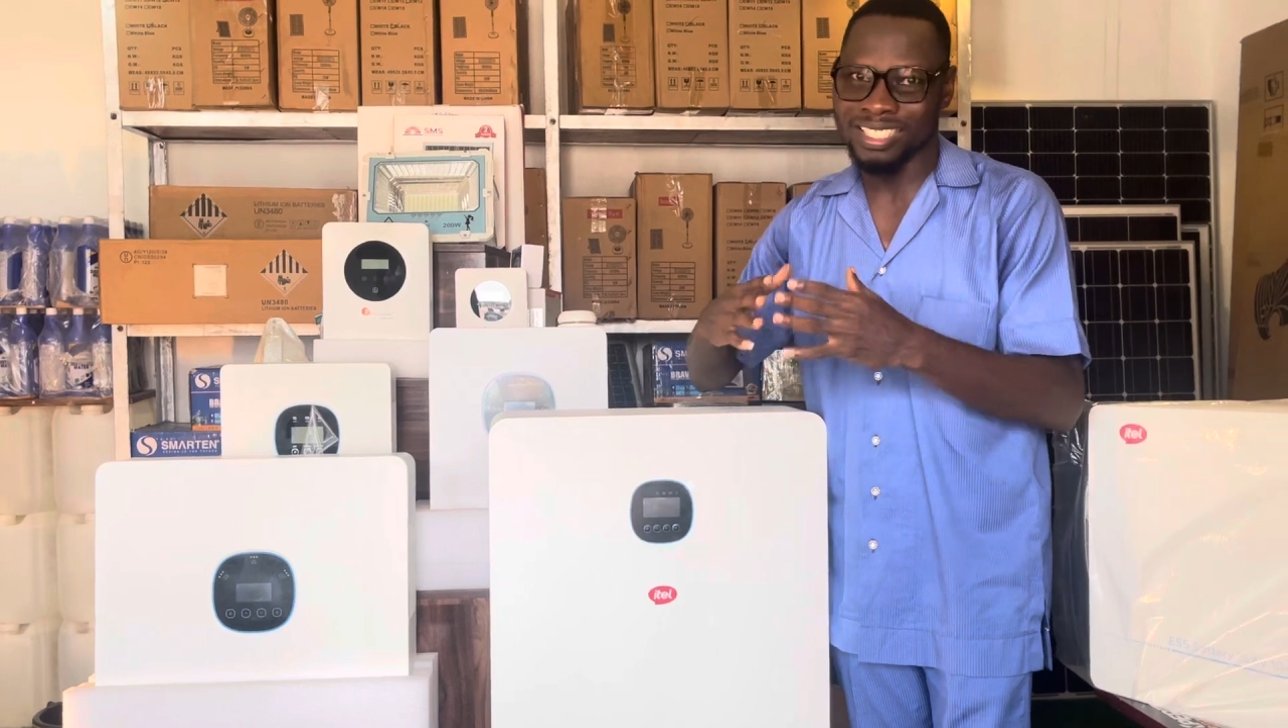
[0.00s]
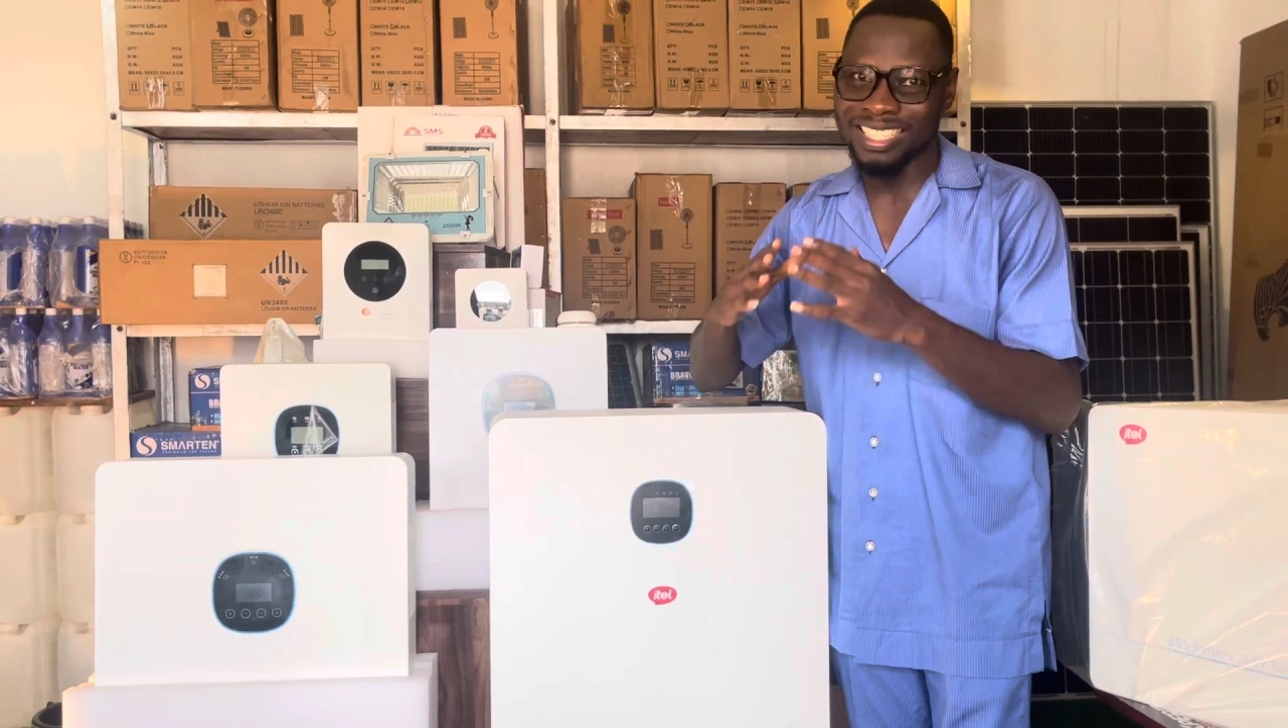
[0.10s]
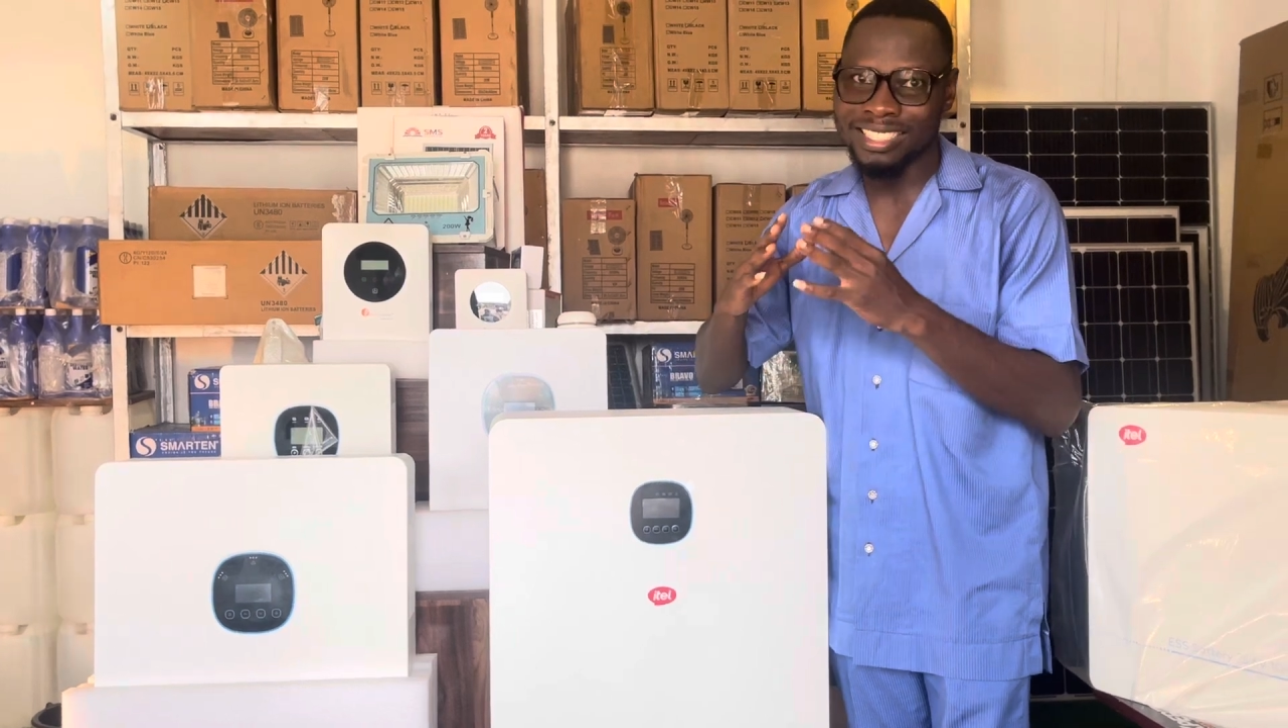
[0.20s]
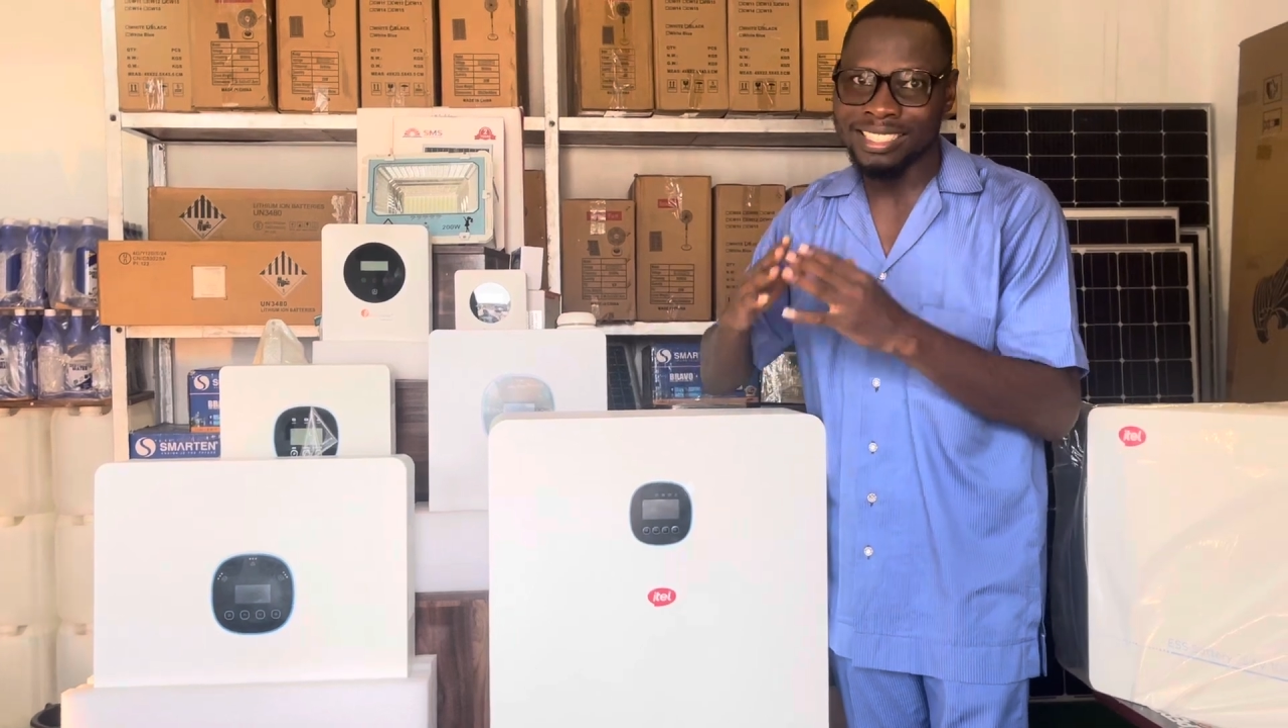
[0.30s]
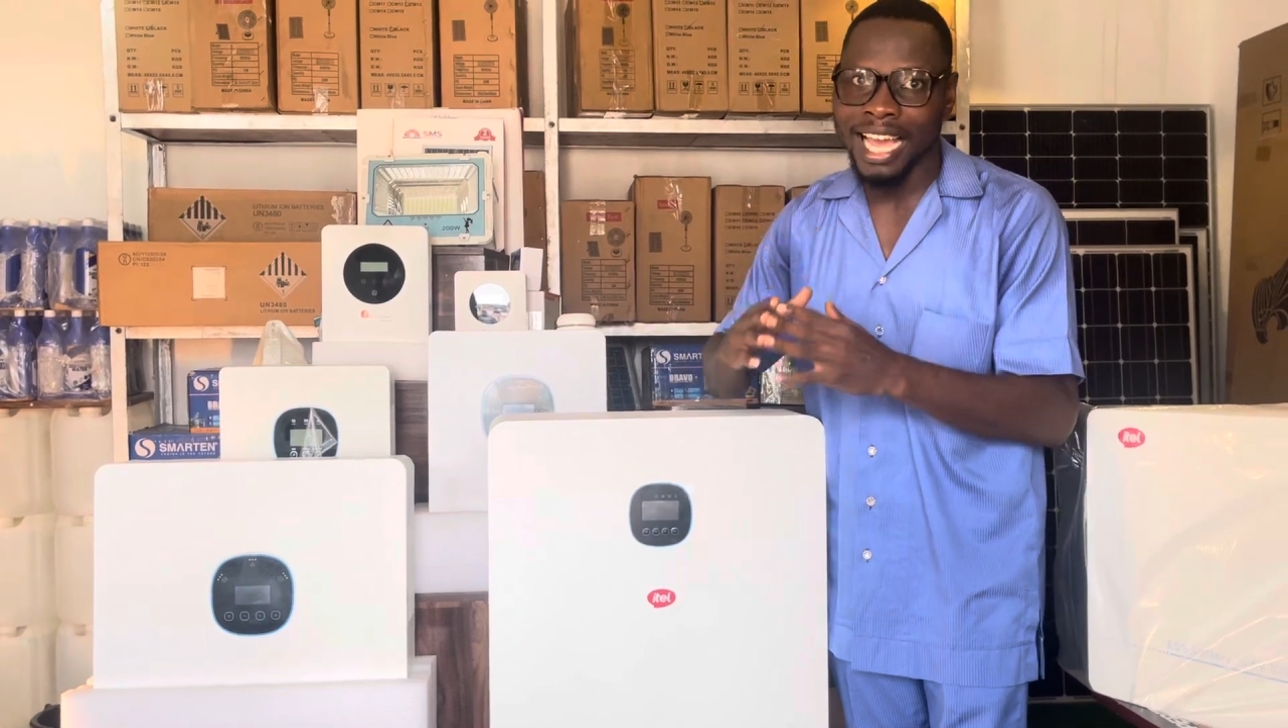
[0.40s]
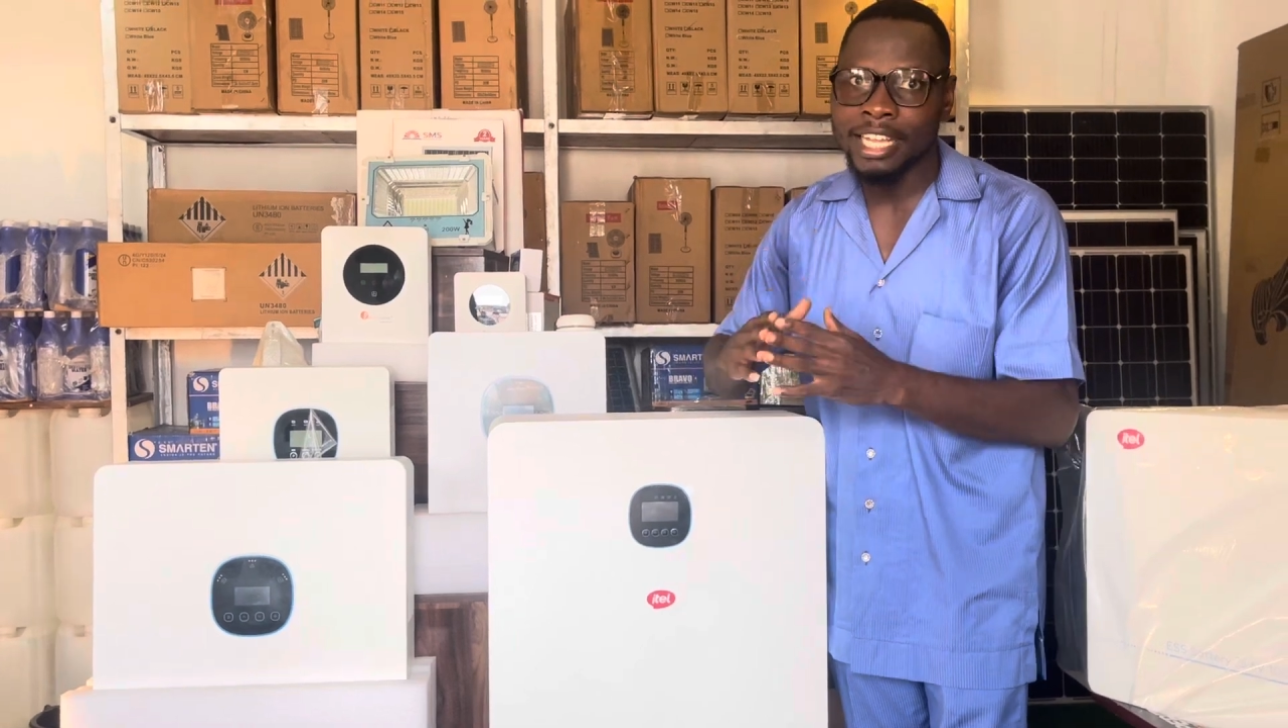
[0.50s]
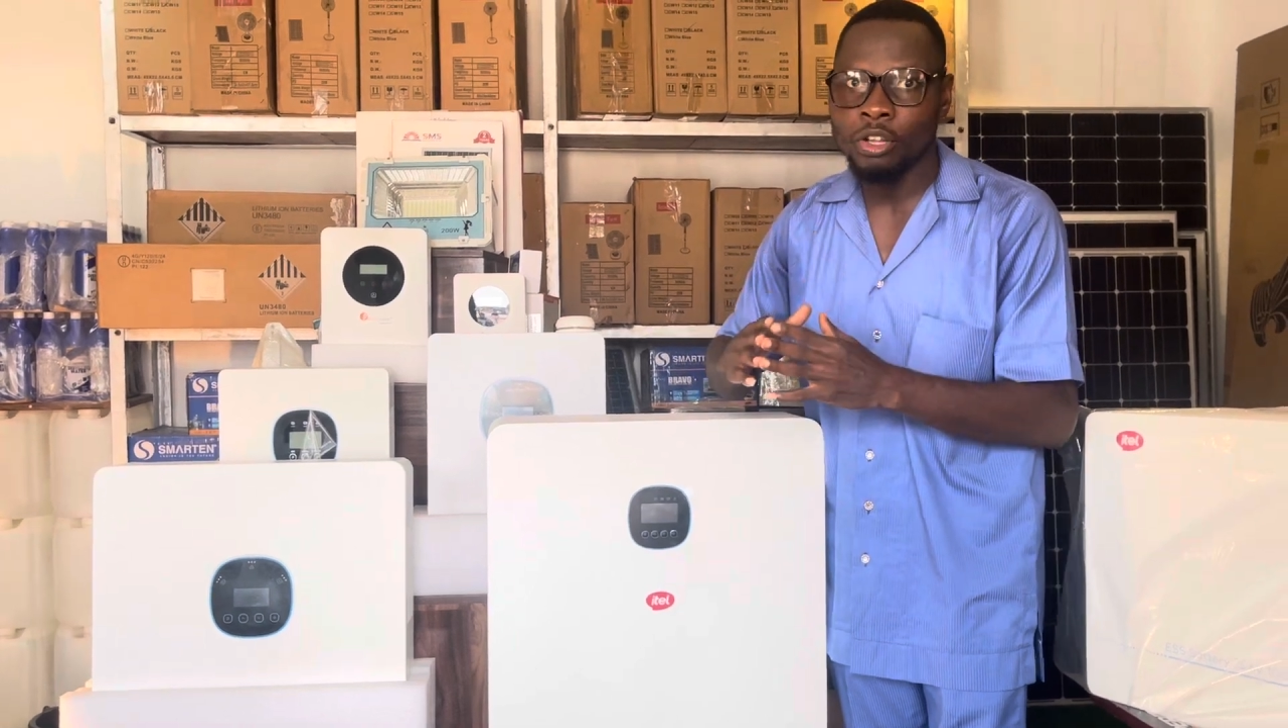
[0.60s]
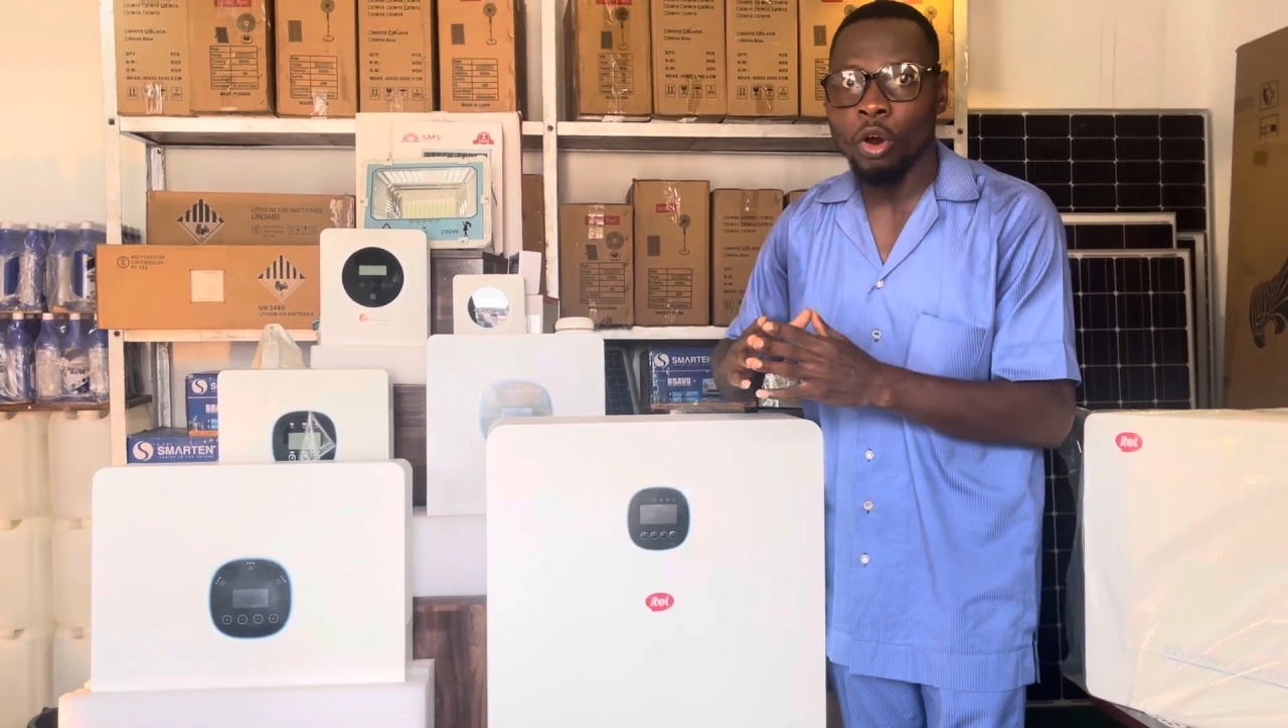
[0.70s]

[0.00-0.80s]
need 9